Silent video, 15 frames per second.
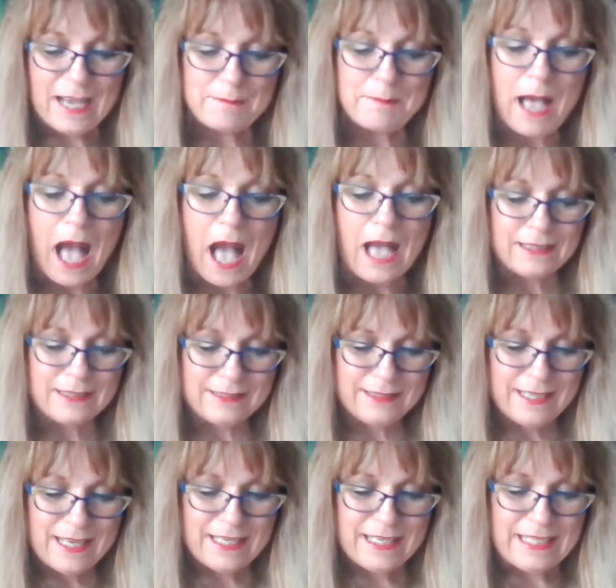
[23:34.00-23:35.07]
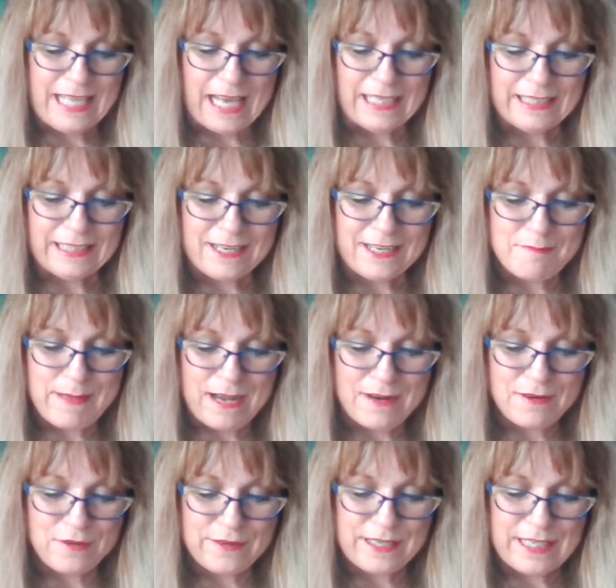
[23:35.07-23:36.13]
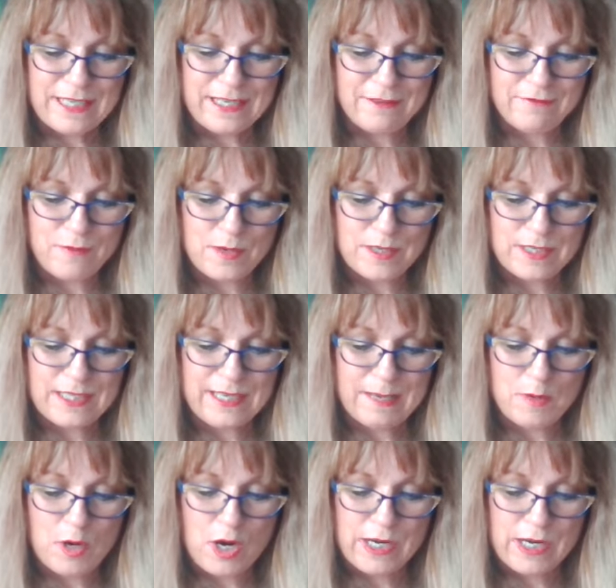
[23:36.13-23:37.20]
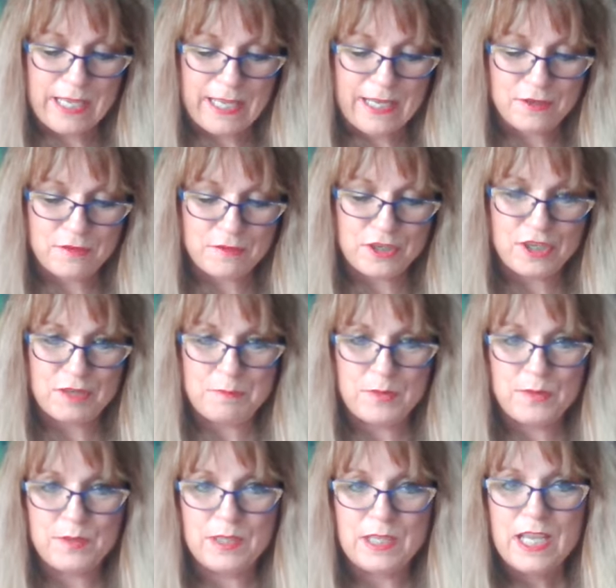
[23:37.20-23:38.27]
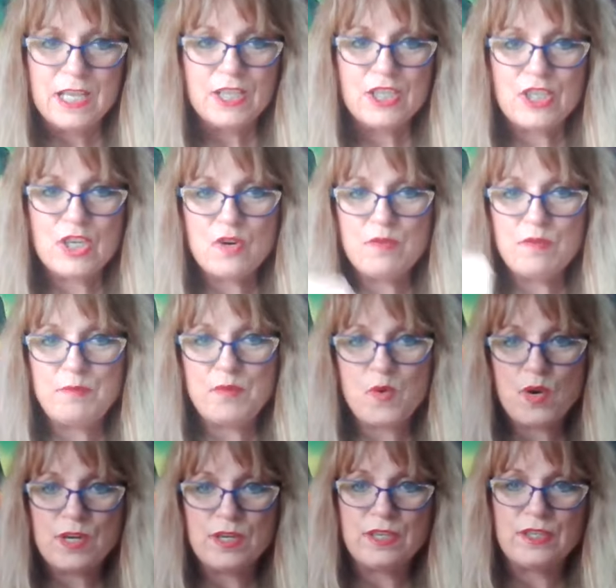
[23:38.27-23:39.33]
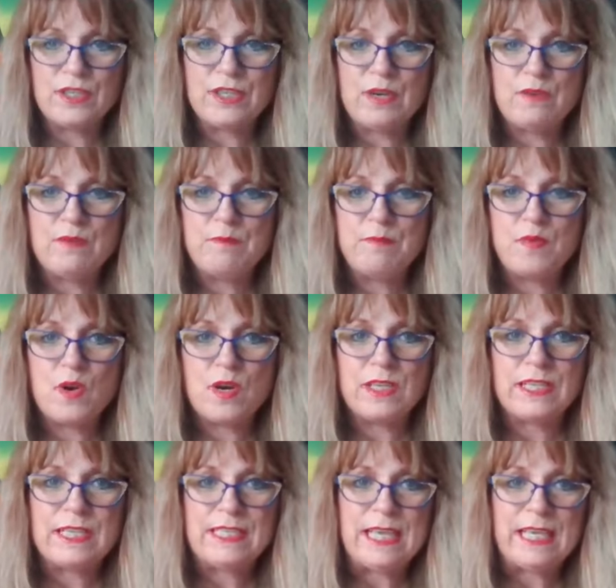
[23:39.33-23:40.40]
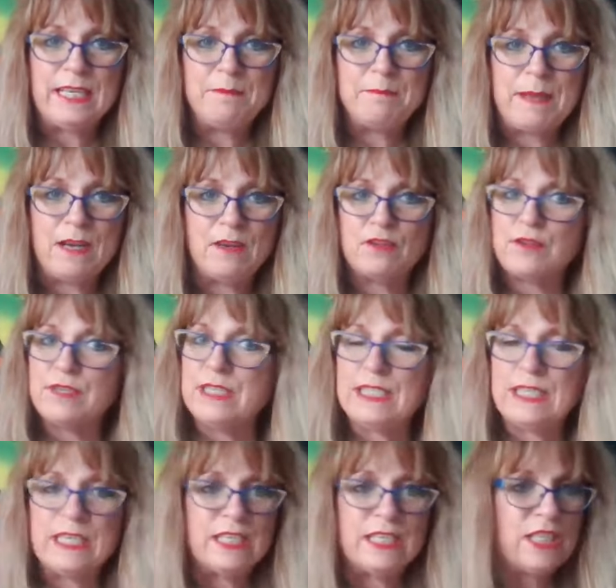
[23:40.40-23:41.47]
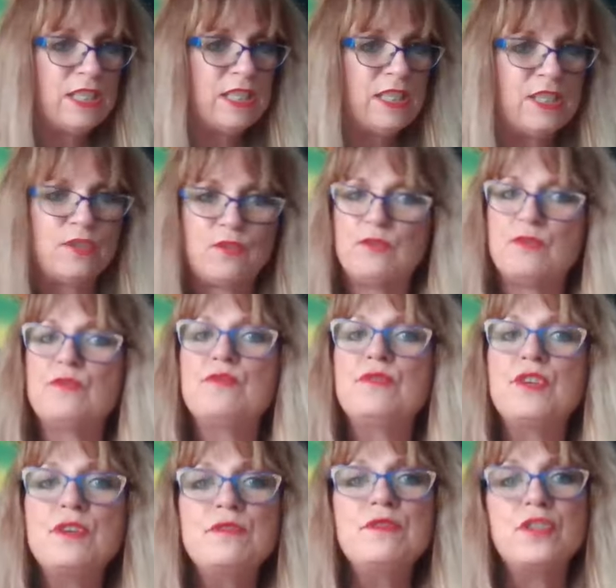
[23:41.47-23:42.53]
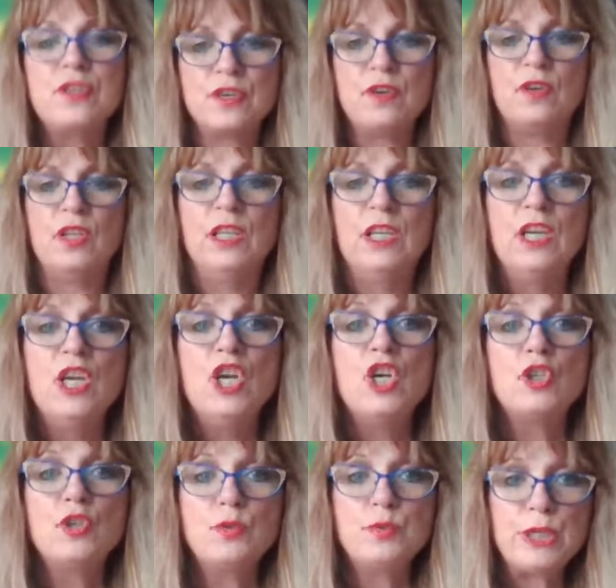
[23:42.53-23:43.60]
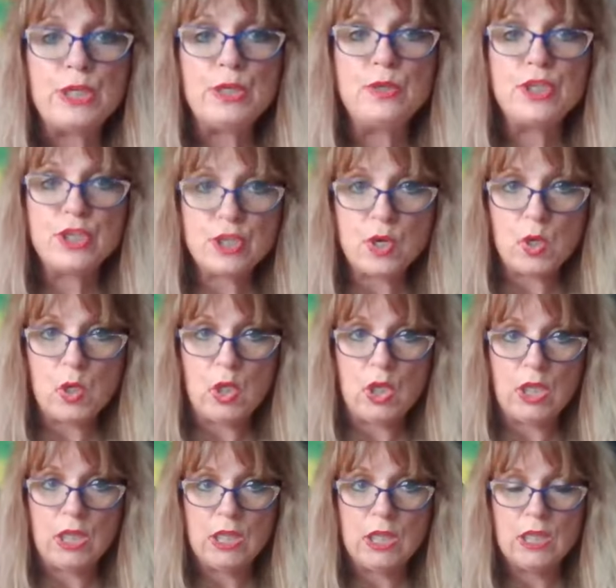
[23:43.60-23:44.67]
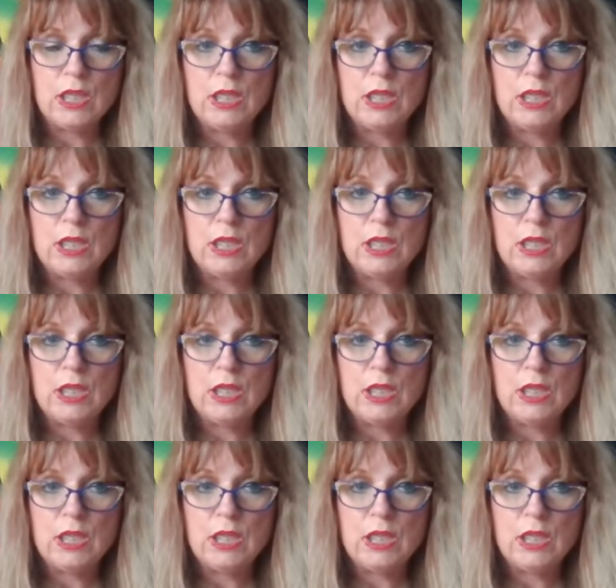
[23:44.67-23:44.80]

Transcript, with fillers: Lama, set clear boundaries and enforce them. Archangel Shemuel, so important, so important. Setting boundaries is crucial, crucial.